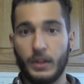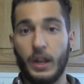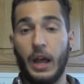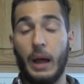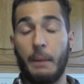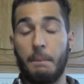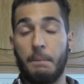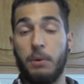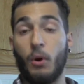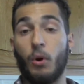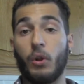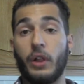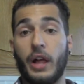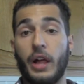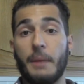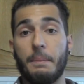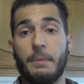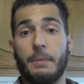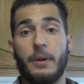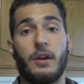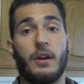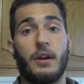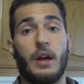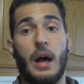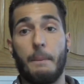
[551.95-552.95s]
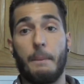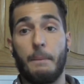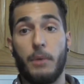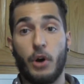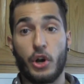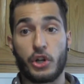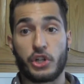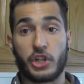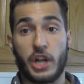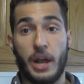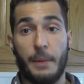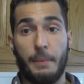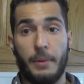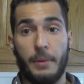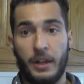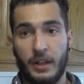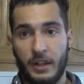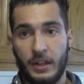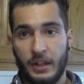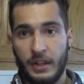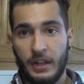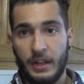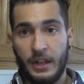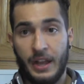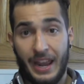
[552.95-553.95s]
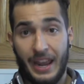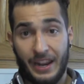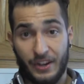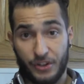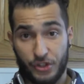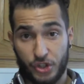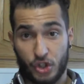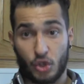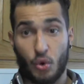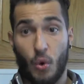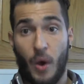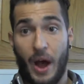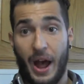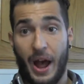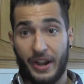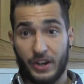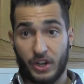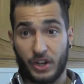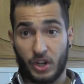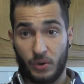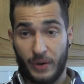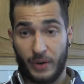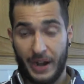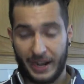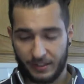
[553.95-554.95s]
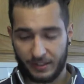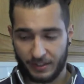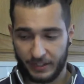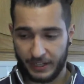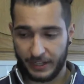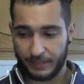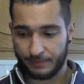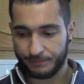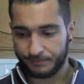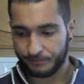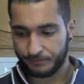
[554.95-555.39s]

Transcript: a pull-up, a push-up, and a squat correctly.